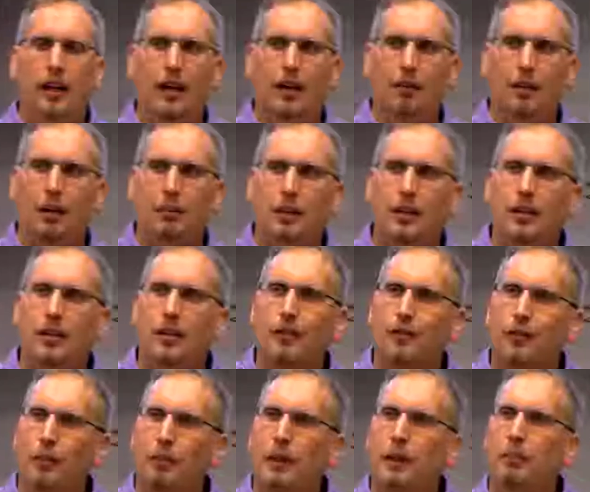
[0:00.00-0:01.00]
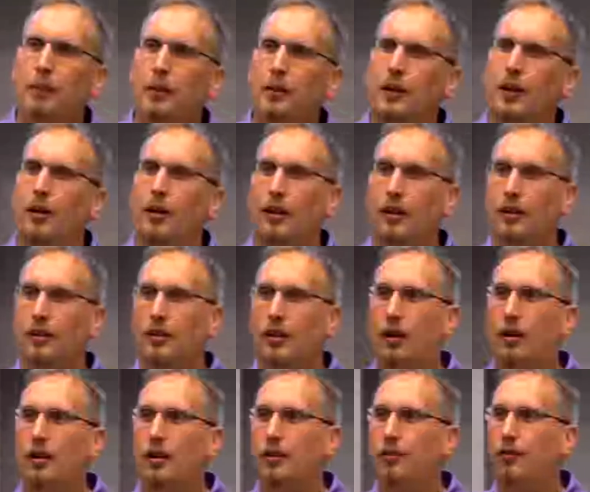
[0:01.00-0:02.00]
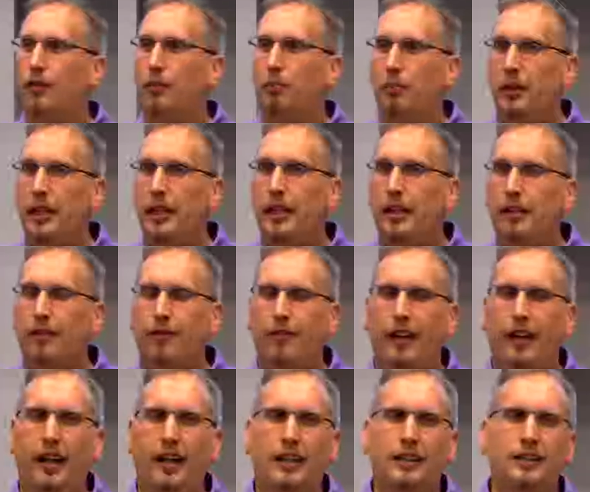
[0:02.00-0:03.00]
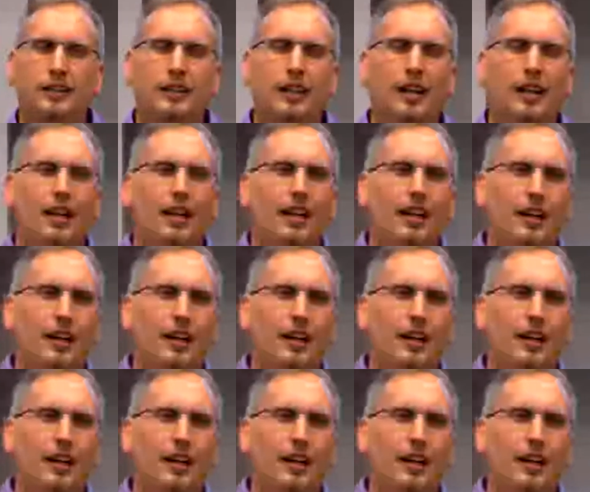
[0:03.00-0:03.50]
I'm hearing for people calling for media fasts.